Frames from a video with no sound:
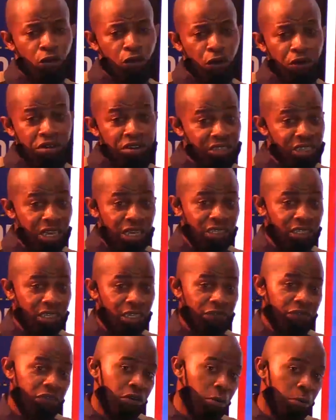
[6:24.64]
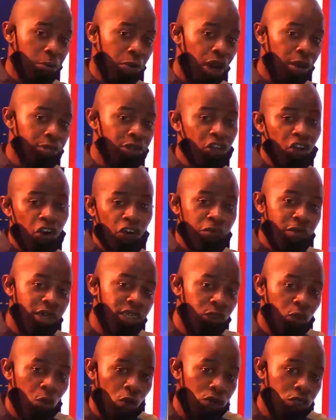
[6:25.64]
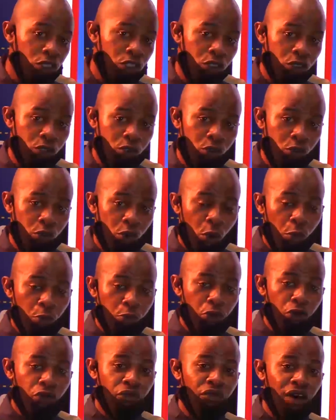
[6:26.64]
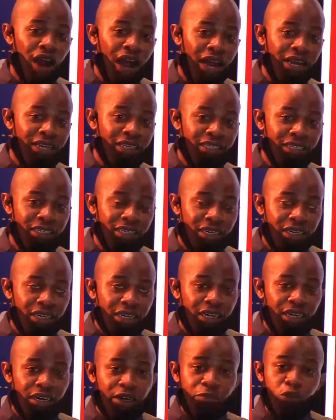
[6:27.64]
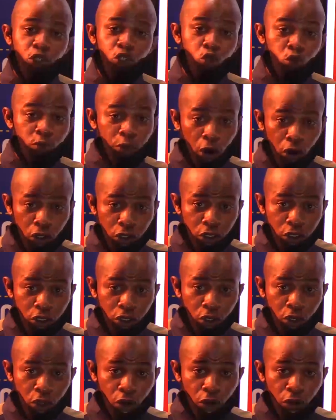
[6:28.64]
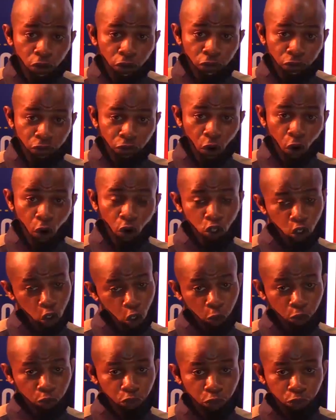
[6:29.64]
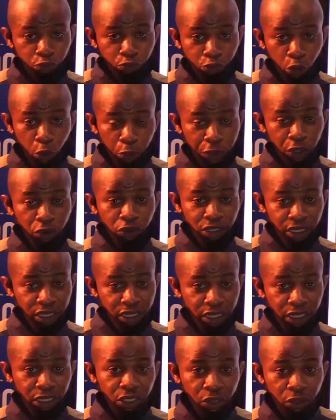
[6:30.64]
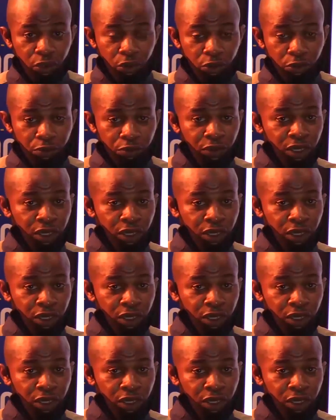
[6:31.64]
For instance, if probably government wants to provide school bus for some pupils in the school.